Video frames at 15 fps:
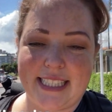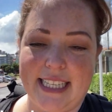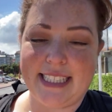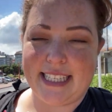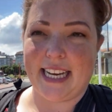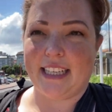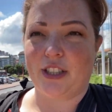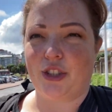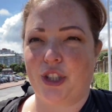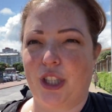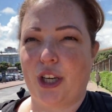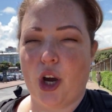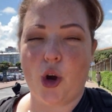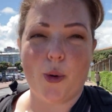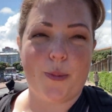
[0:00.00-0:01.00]
that's actually
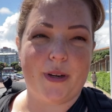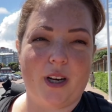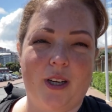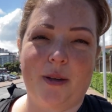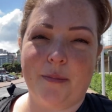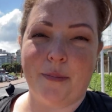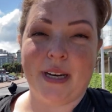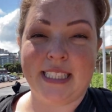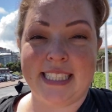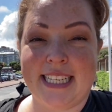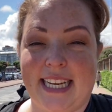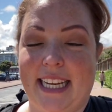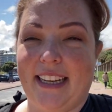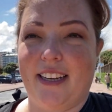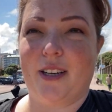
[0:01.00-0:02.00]
open on a
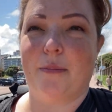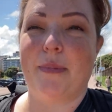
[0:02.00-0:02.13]
Monday here.